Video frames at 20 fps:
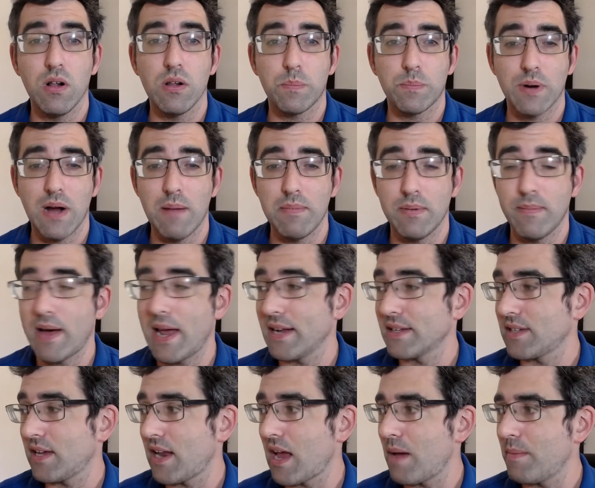problematic
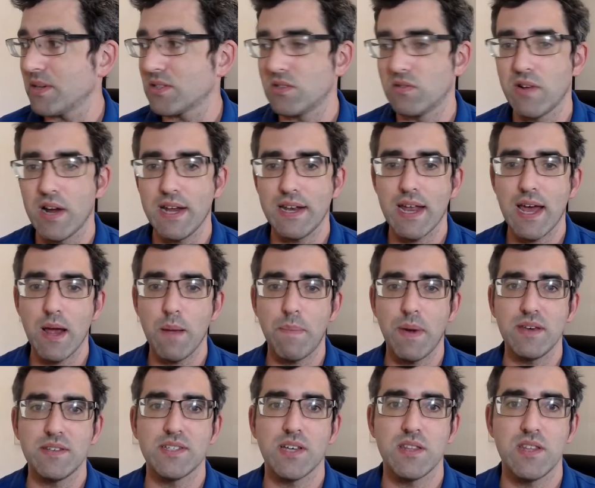dynamics. So right now,
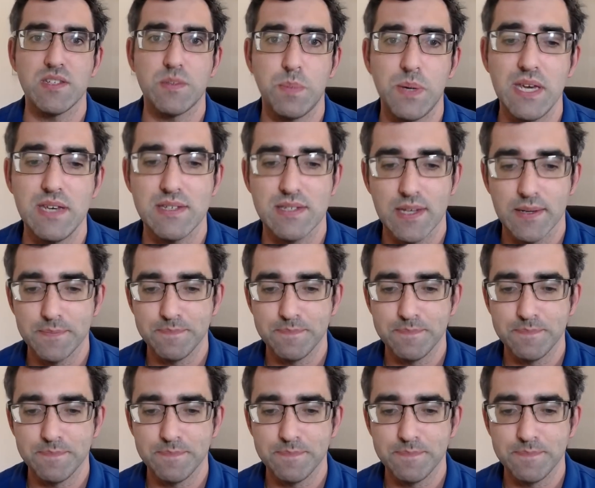based on this piece,